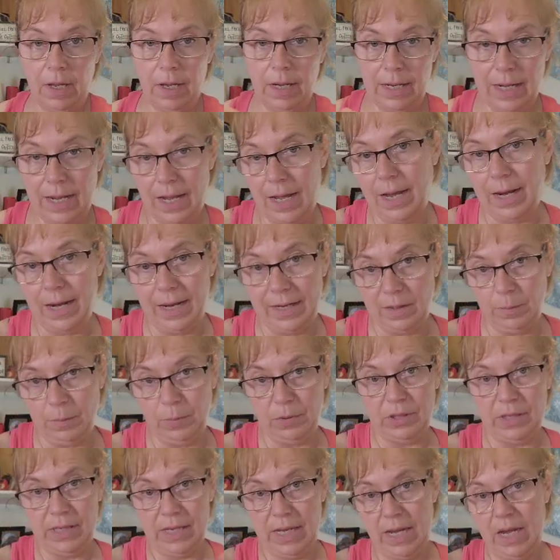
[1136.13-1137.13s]
I had to
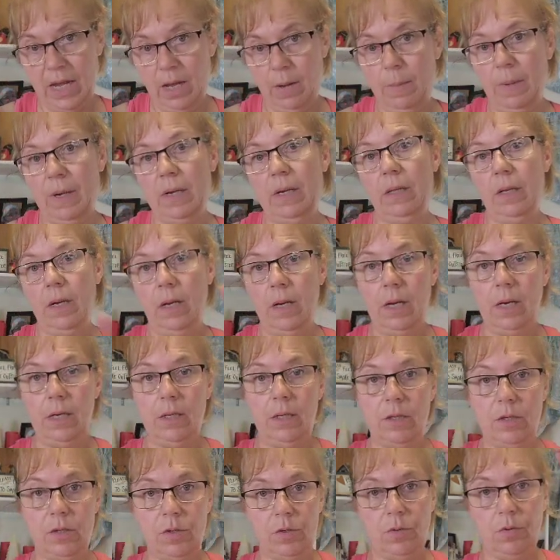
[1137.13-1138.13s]
put the cam in, and then I had
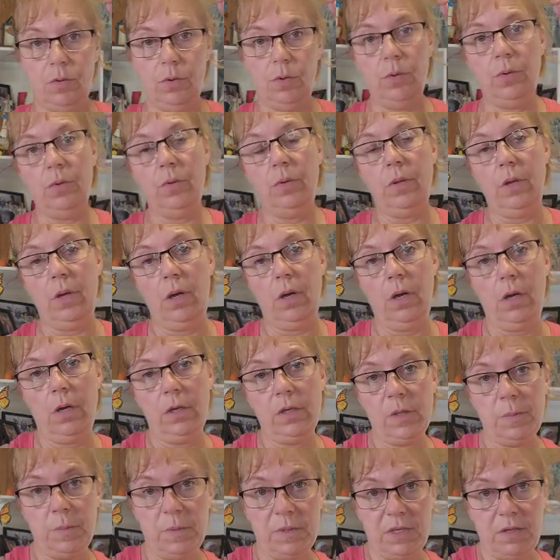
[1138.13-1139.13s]
to screw the
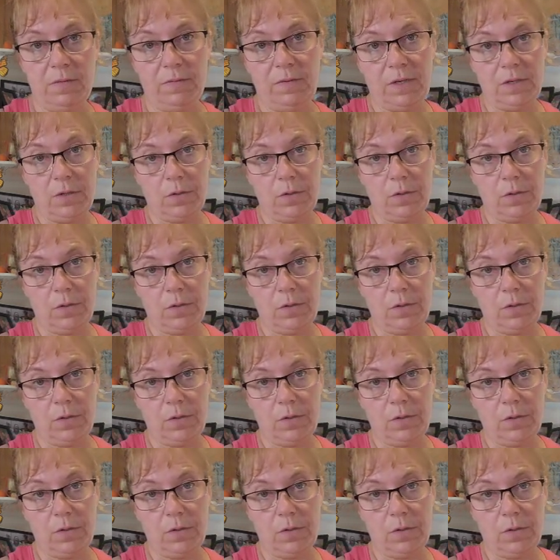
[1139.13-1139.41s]
specific